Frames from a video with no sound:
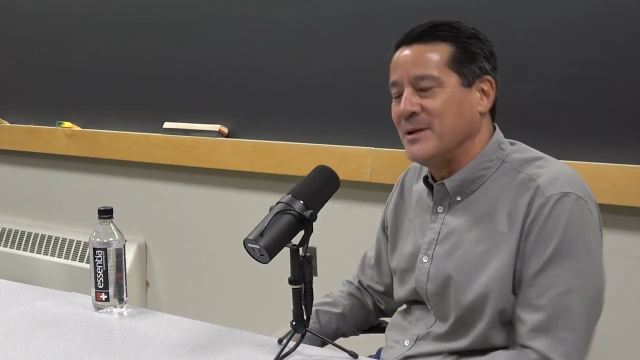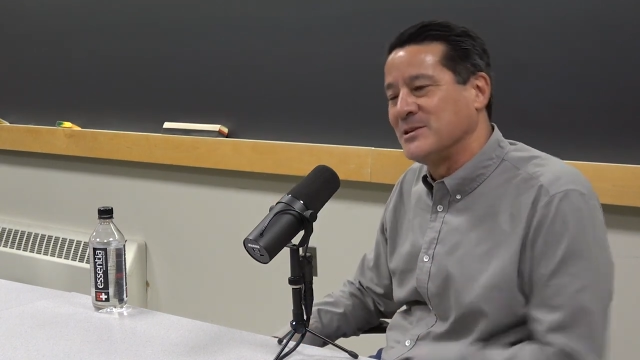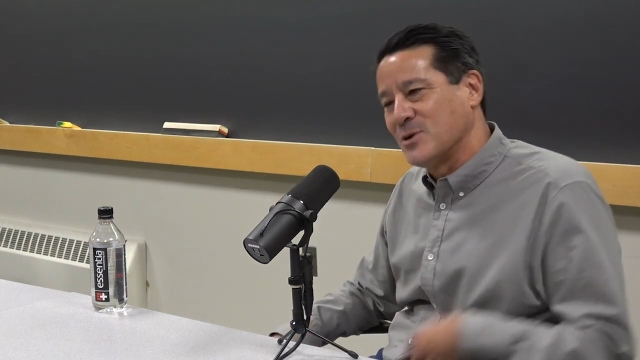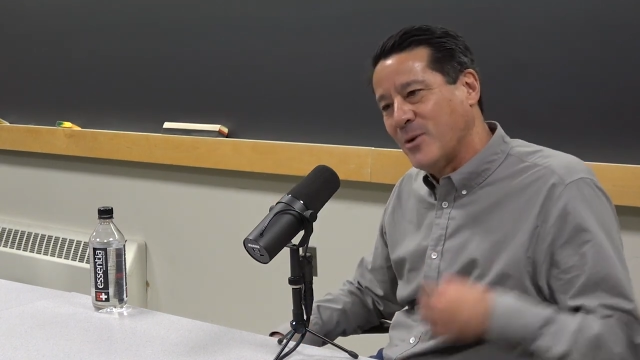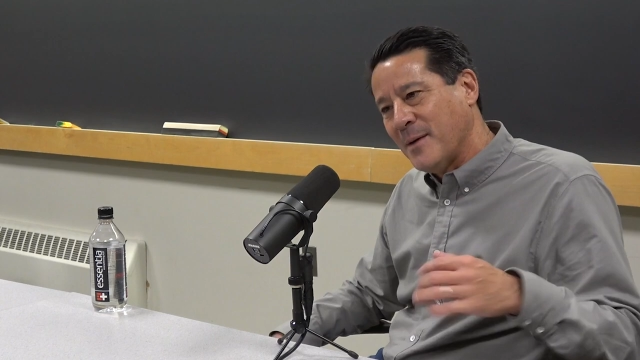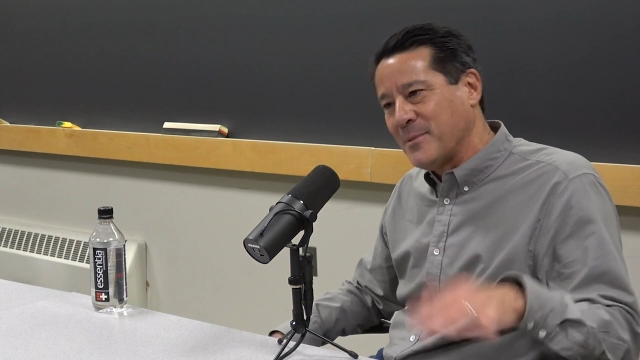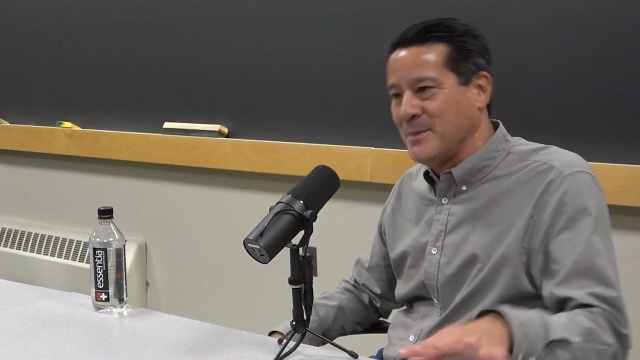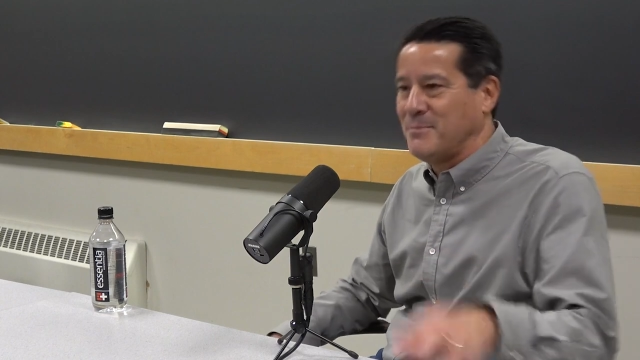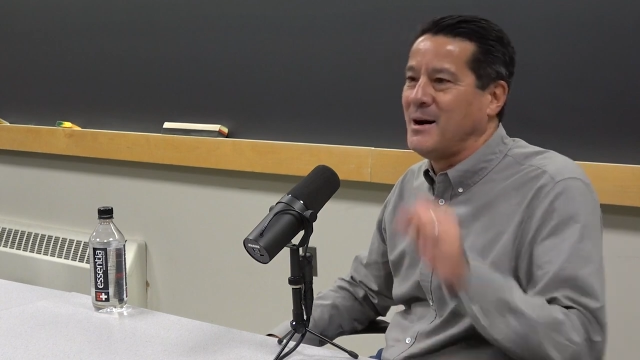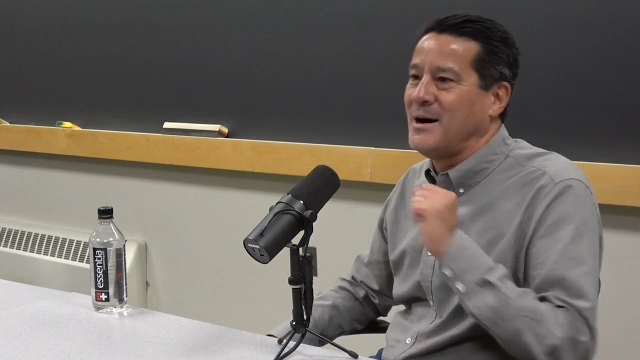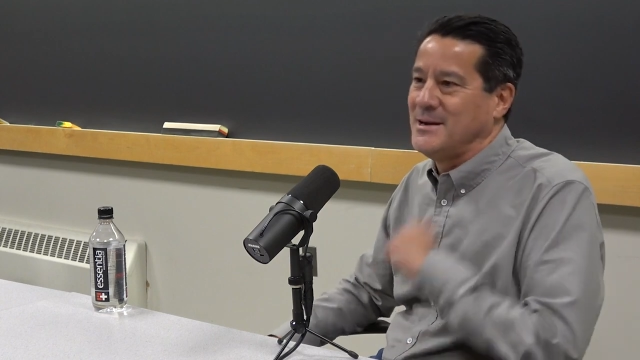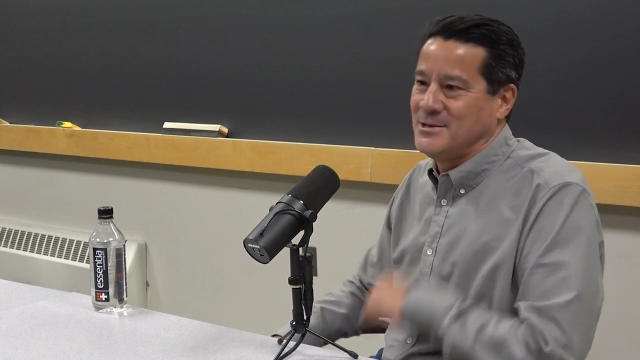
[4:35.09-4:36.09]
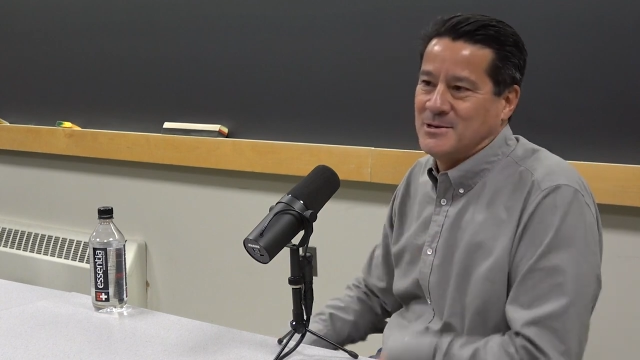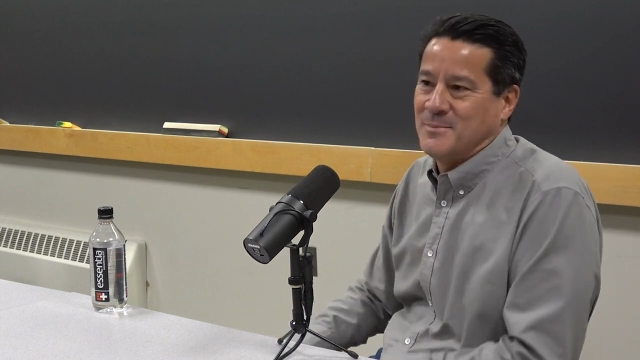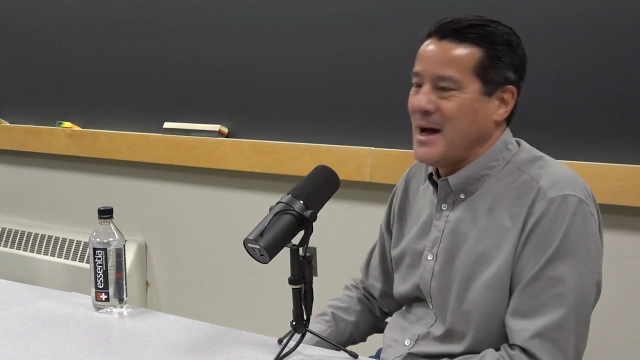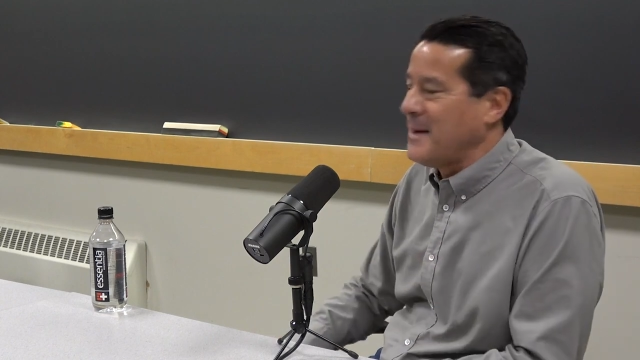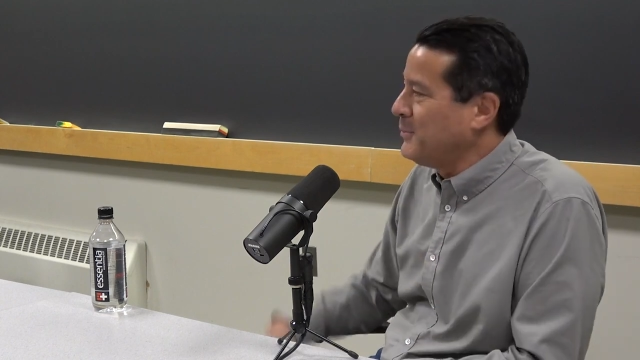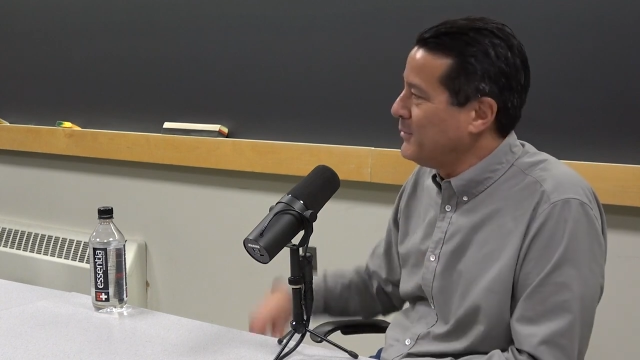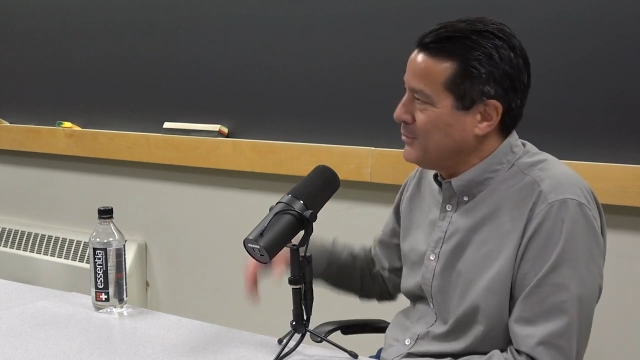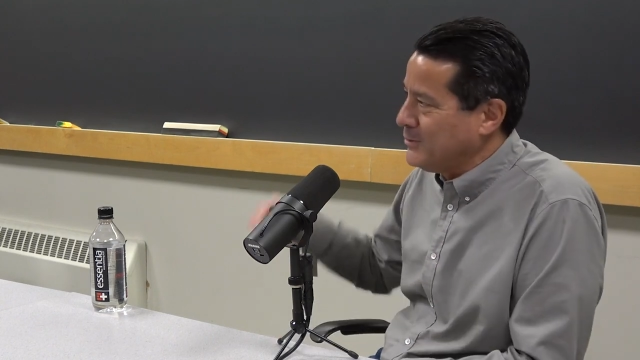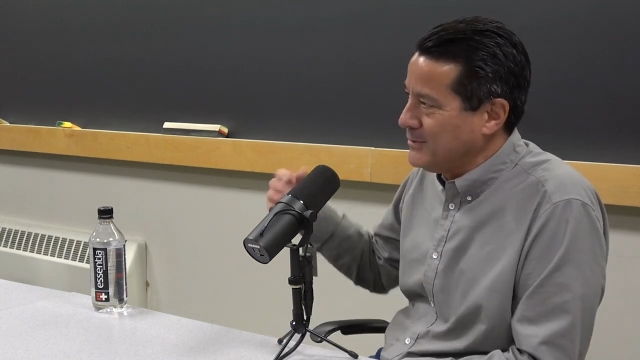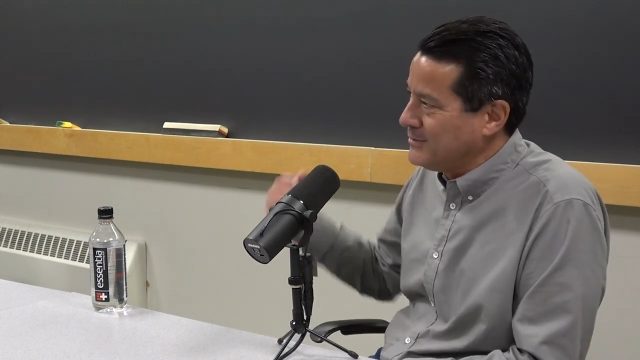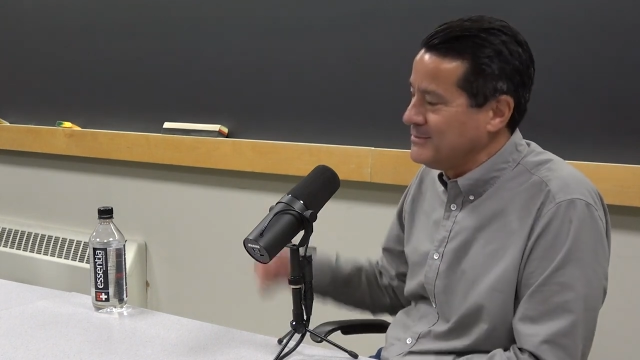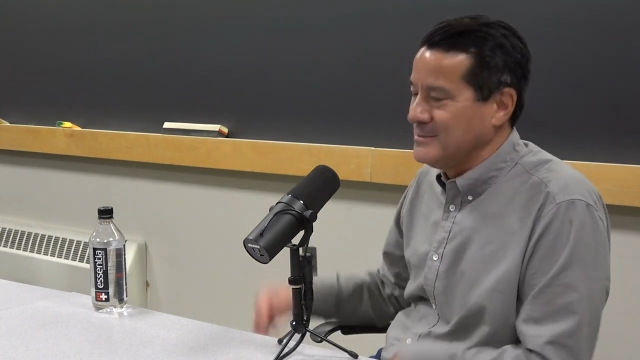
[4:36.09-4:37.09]
And so I'm going to buy some Apple,
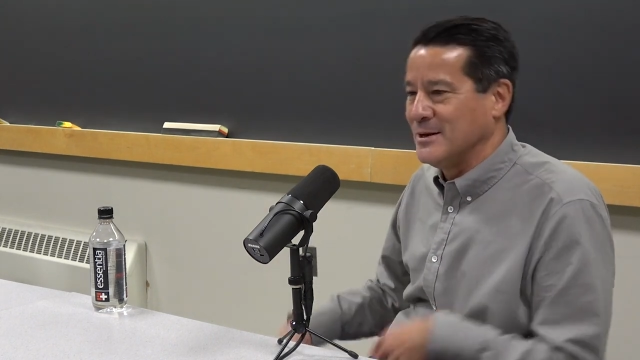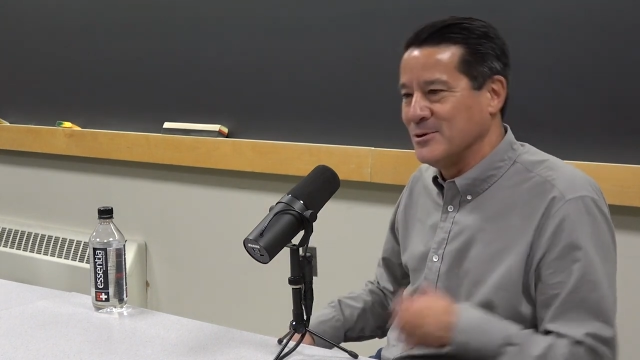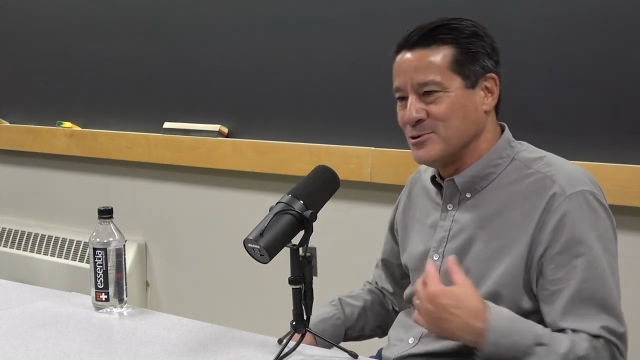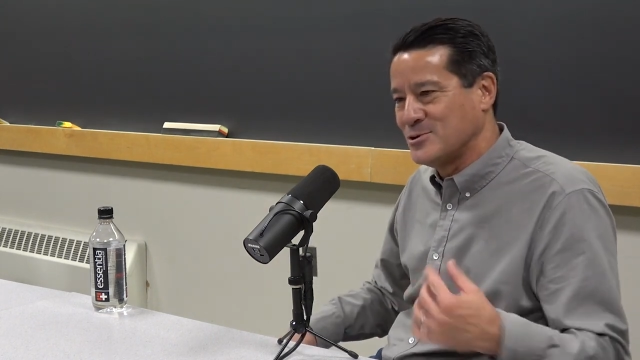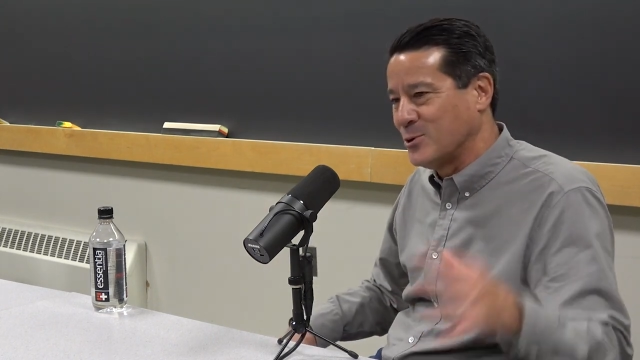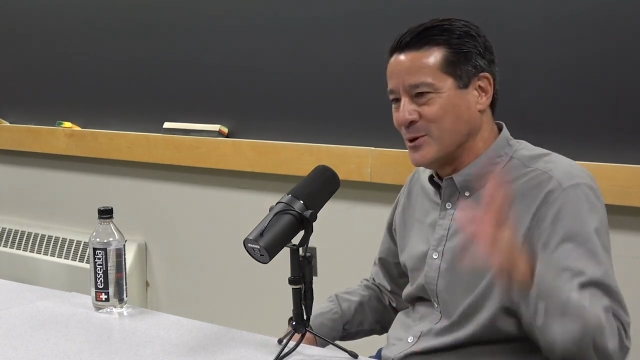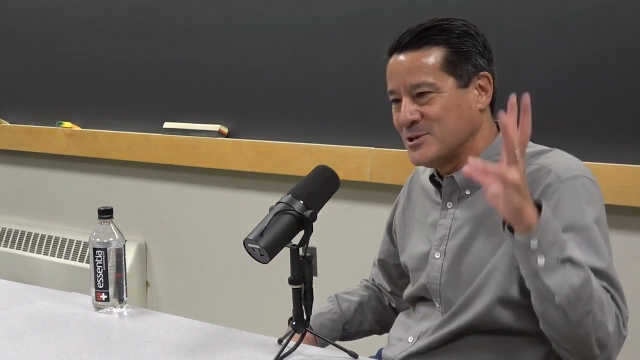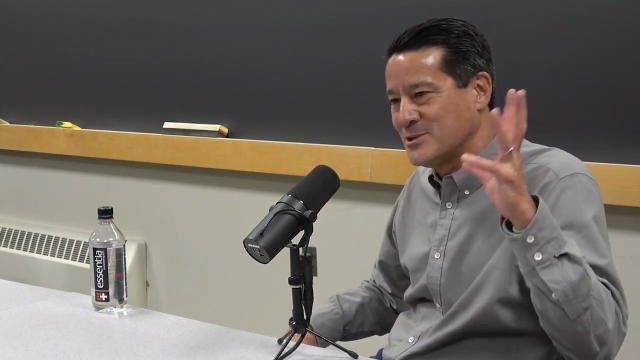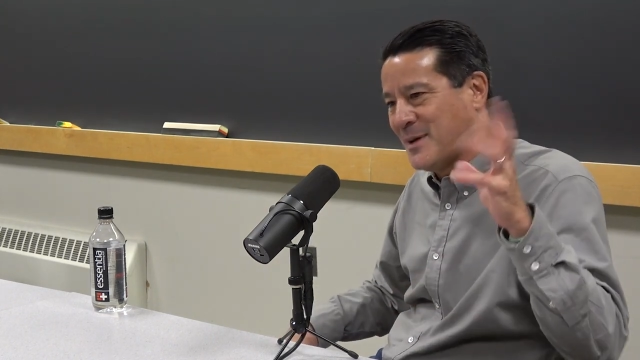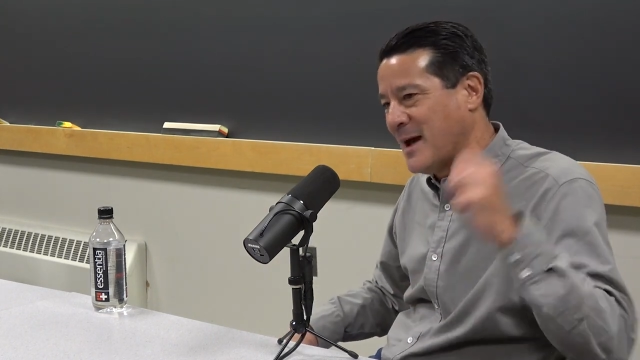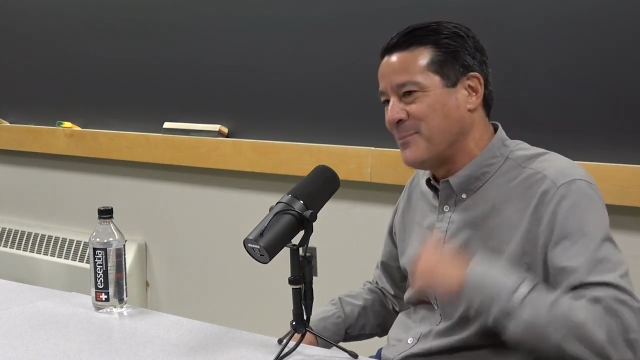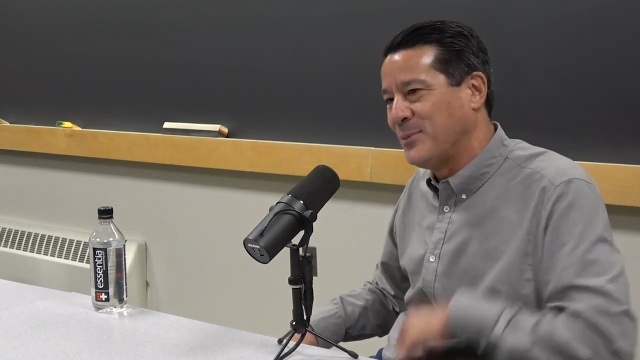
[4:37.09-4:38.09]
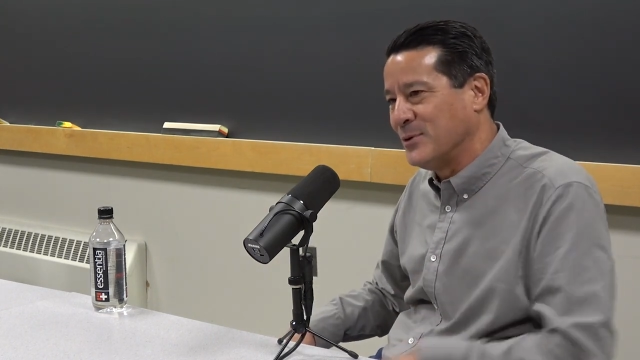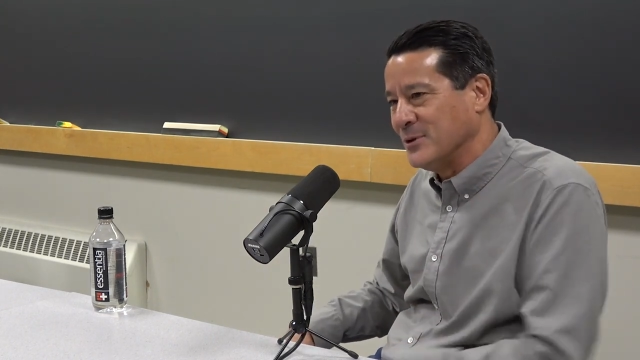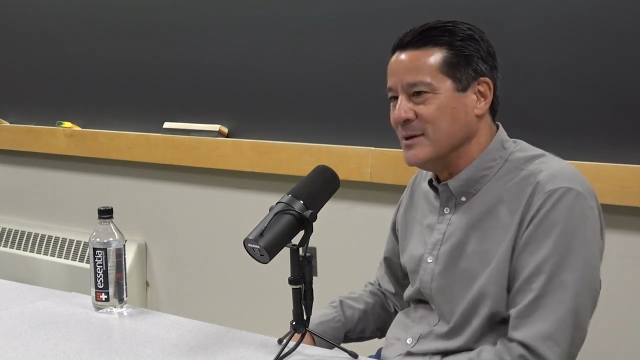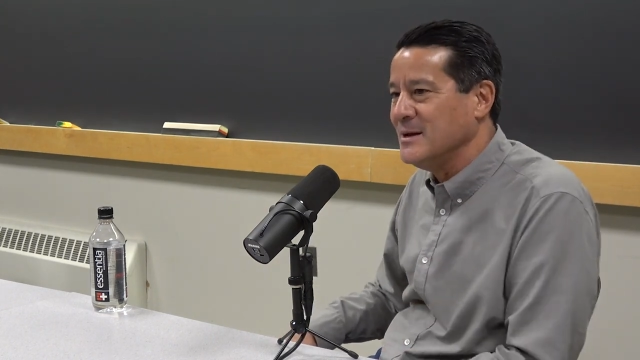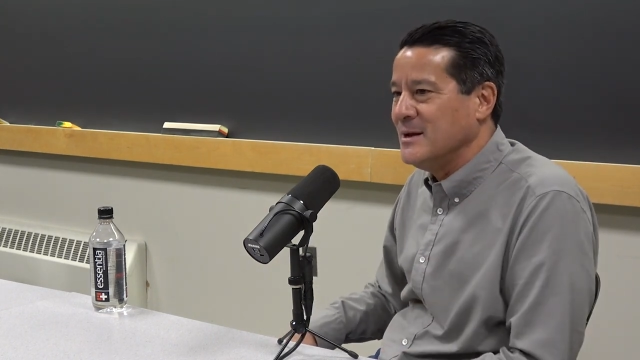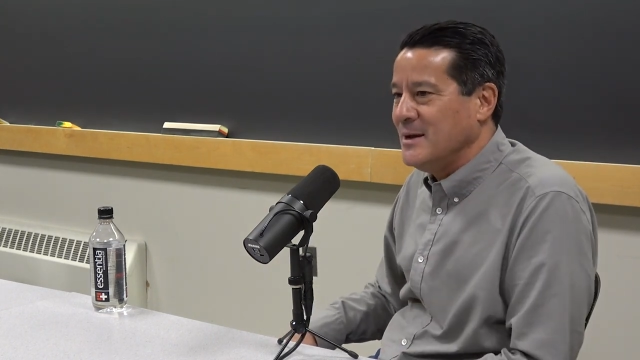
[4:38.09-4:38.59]
or you know, short some Apple,